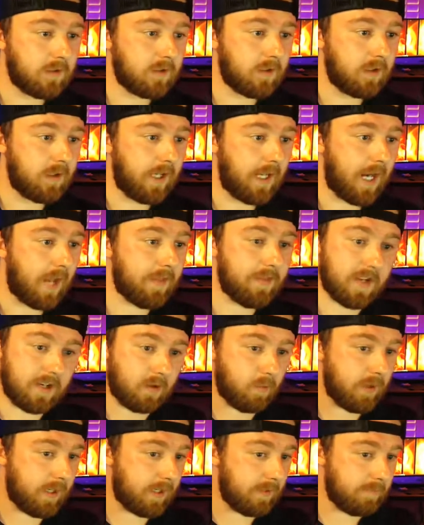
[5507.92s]
And I think
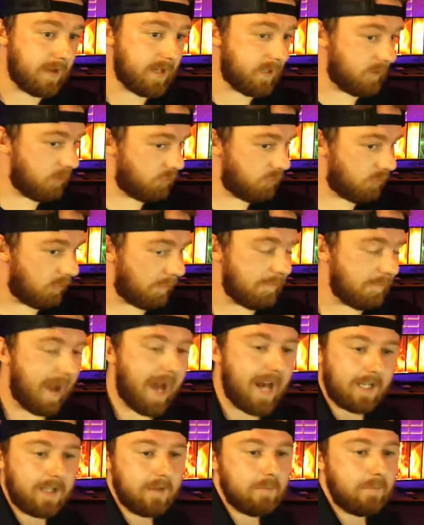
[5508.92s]
we can make
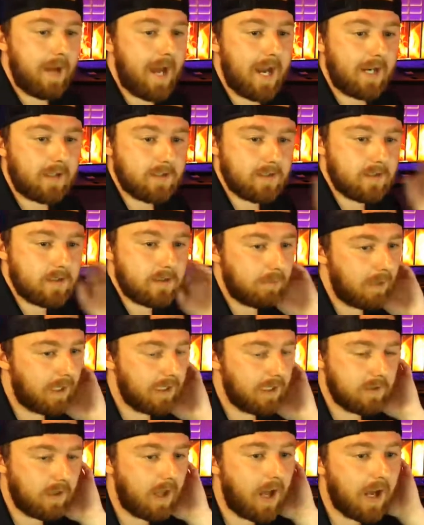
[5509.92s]
dramatic impact in
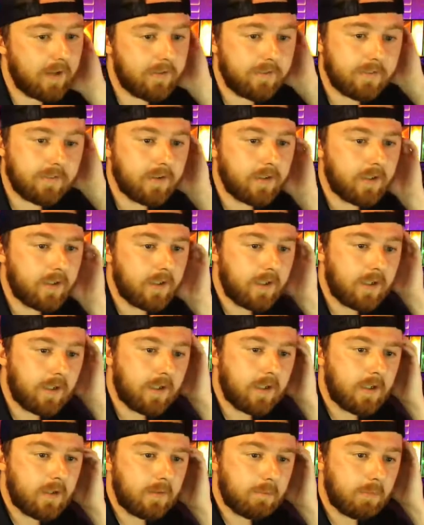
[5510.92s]
somebody's life.
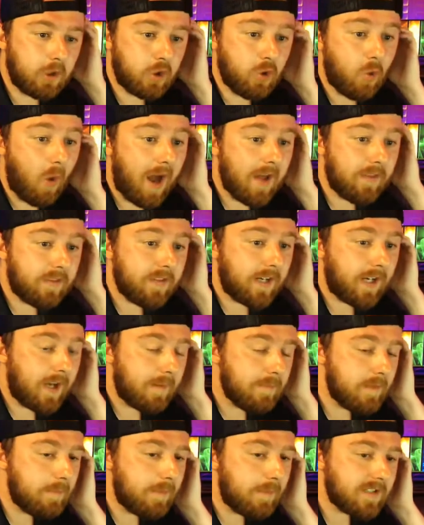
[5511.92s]
But do I think
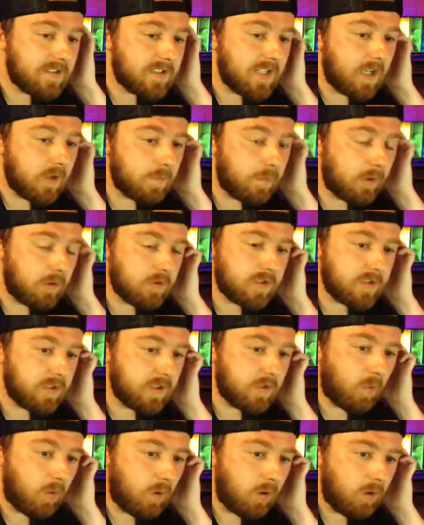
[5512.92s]
I'm the best salesperson
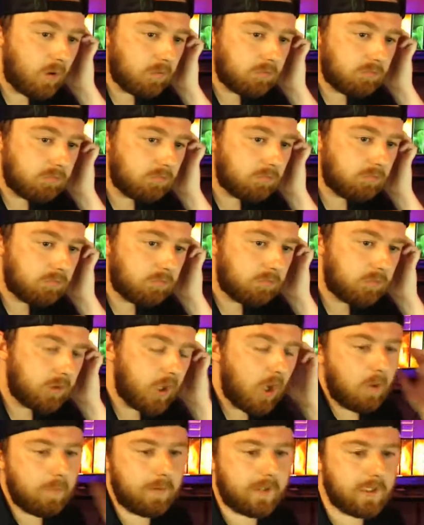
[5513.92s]
in the world?
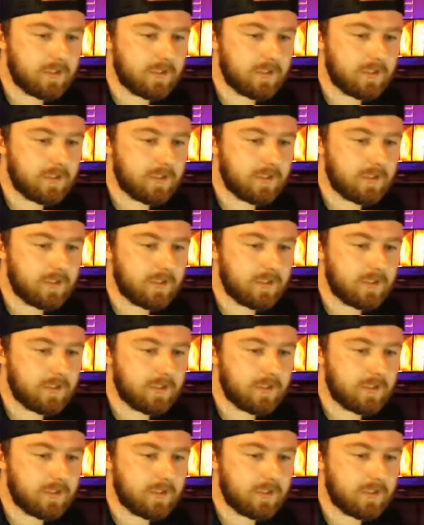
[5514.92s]
No, because